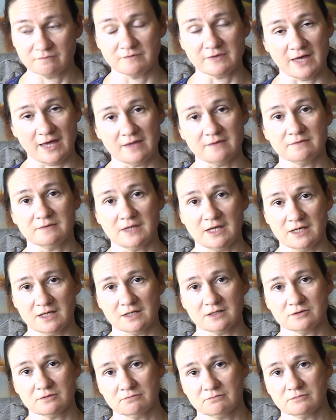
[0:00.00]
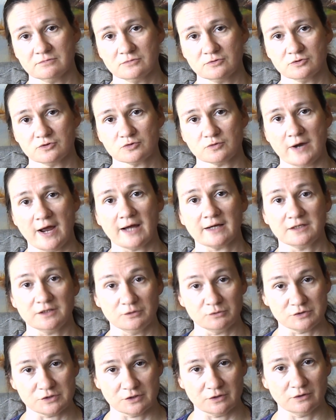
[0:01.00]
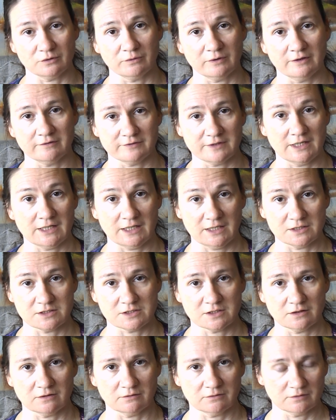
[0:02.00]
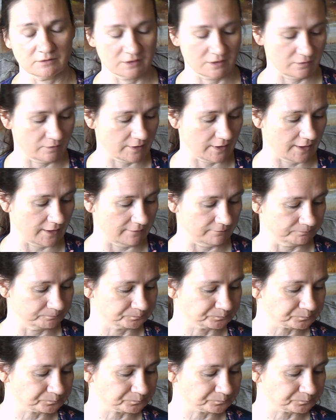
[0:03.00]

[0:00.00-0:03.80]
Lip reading: that they can track you to if they need to, okay?